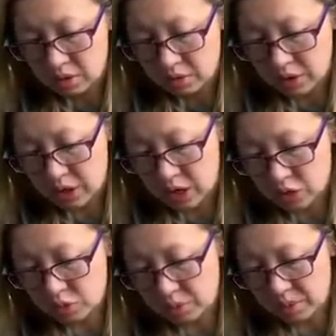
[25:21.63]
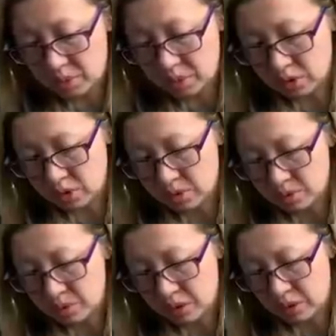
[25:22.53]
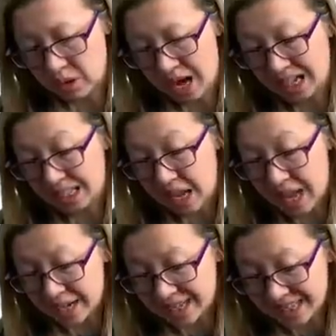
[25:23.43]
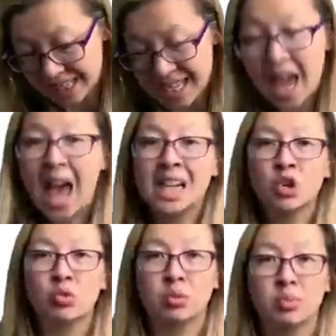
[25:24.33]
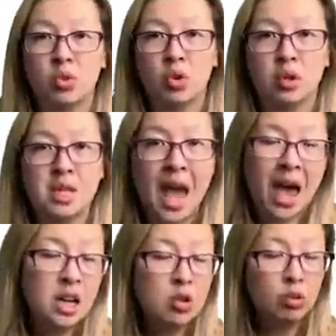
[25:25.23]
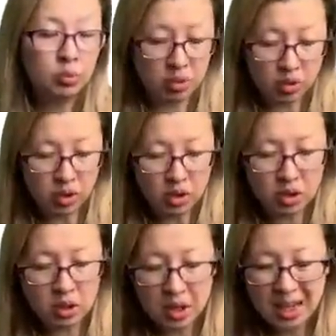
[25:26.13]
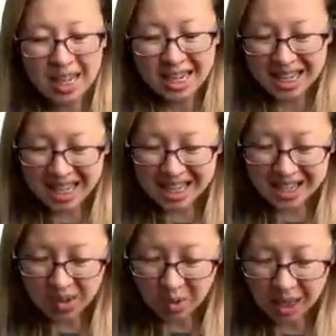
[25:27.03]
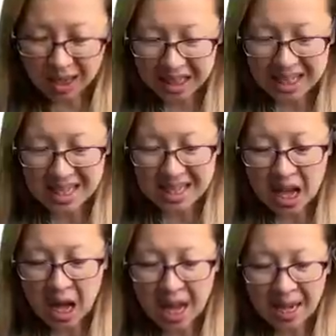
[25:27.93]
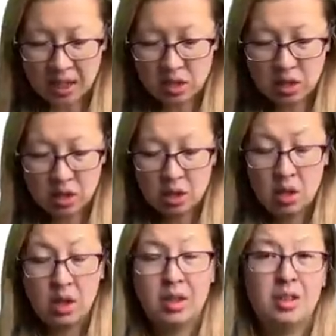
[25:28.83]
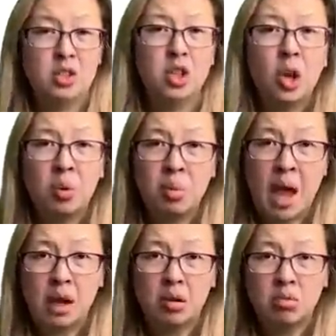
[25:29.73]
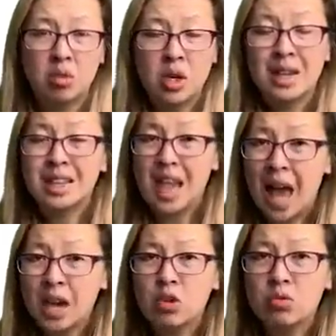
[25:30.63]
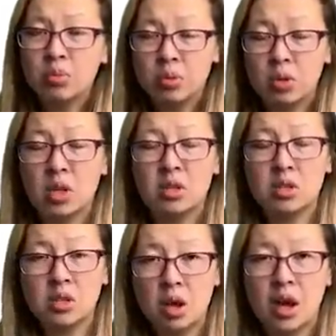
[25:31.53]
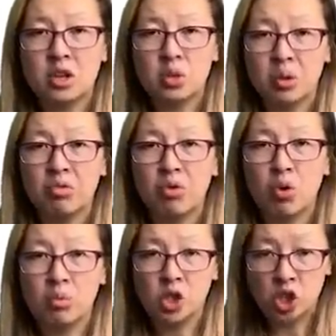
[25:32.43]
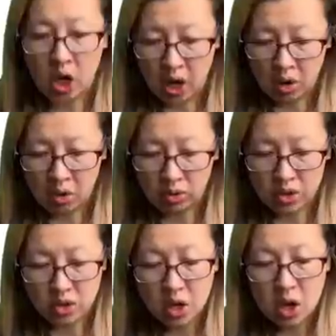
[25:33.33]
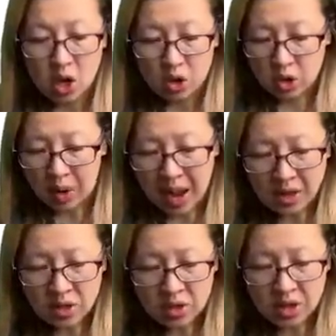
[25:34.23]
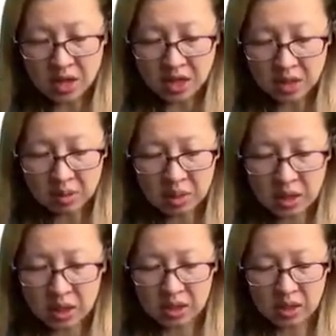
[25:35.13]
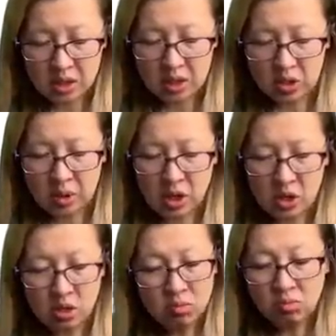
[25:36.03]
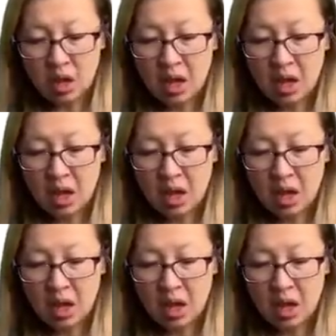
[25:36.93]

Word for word: financial reports. All right, like the annual report. The annual report isn't really designed to go to a bank. The annual report is designed to inform shareholders. So, under this particular situation,